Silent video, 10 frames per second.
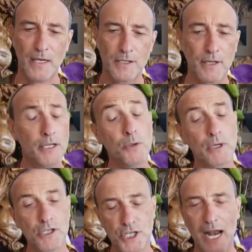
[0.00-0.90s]
So then you
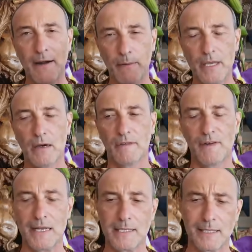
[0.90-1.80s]
can share it with your
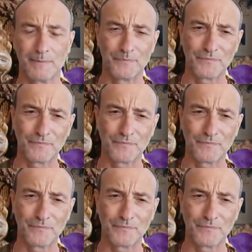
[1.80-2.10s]
friends.